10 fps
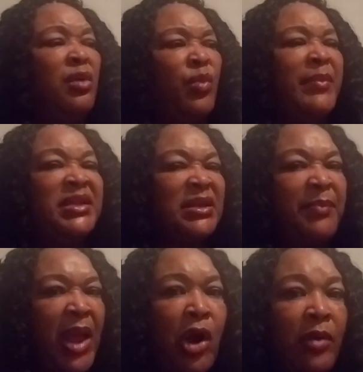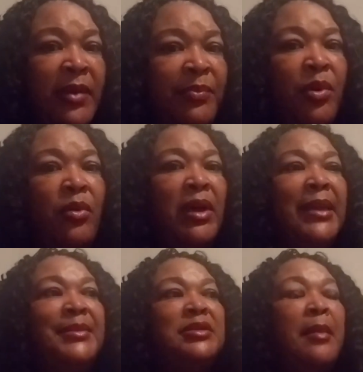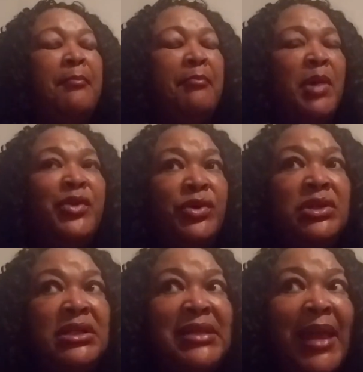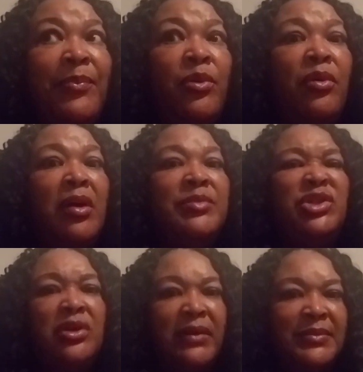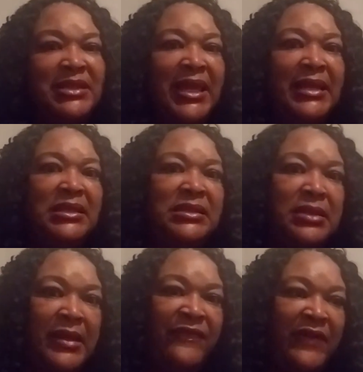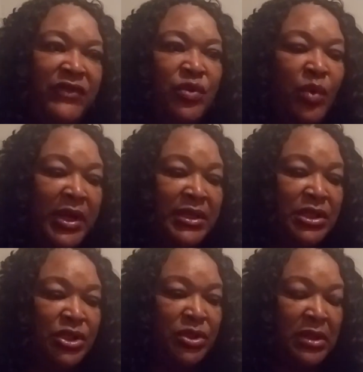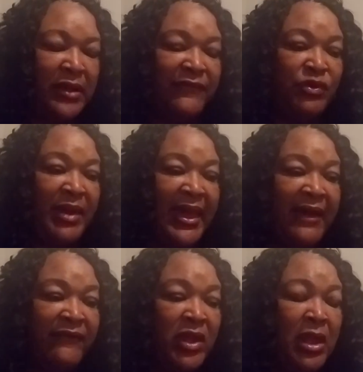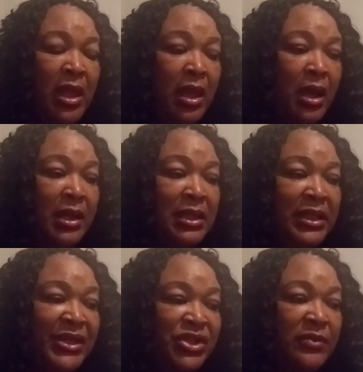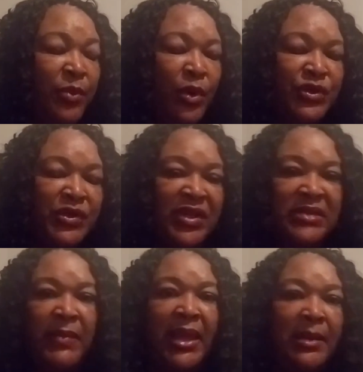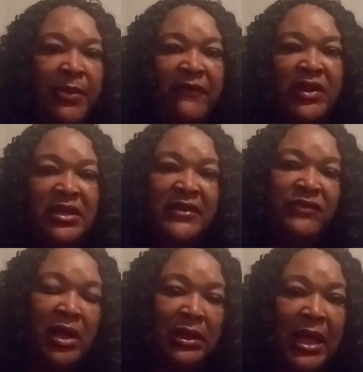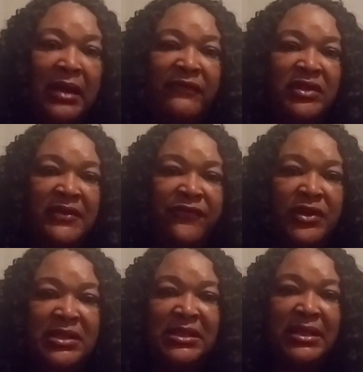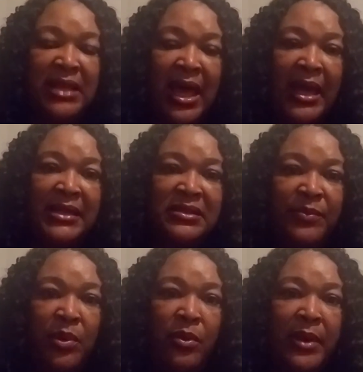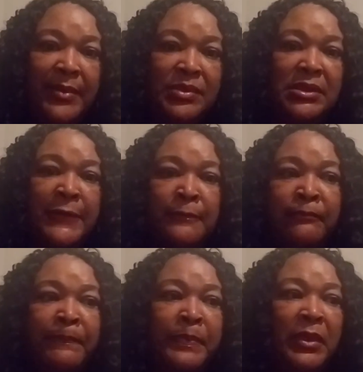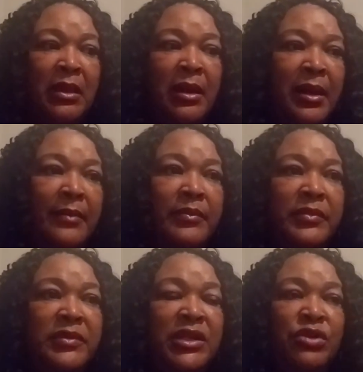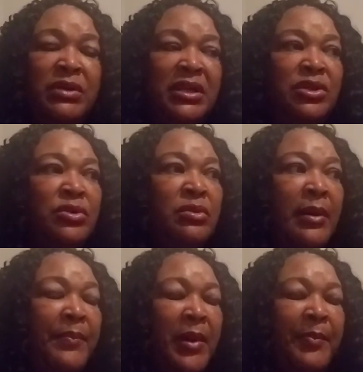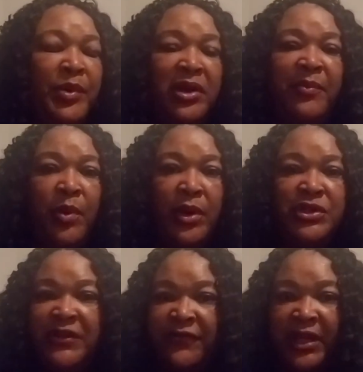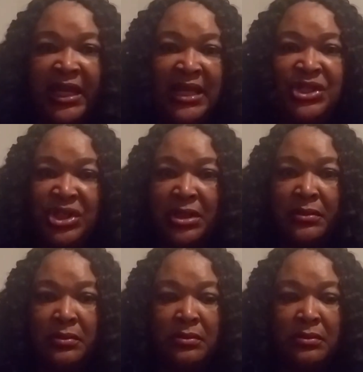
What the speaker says: women's empowerment poems, motherhood type poems. You know what I'm saying? Just if you wanted to, if you have a collection of poetry that's made up of a lot of different kinds of poems, then you could do a book of poetry for each